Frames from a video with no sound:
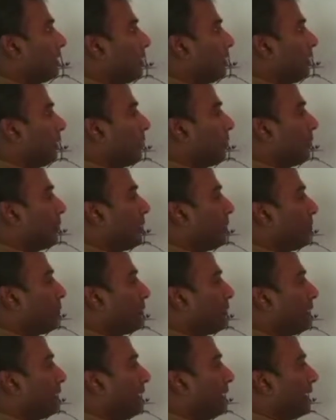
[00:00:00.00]
you know,
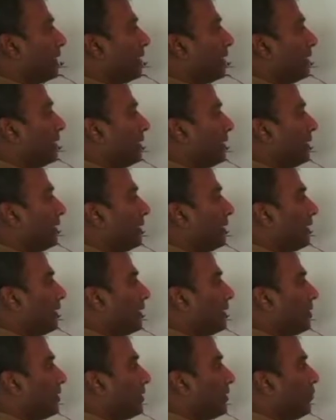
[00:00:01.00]
people like
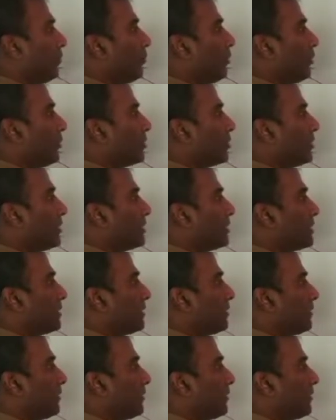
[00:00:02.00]
uh, the
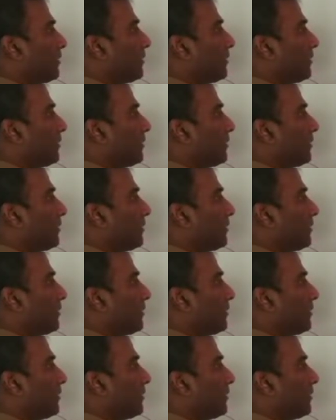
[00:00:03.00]
Bushes,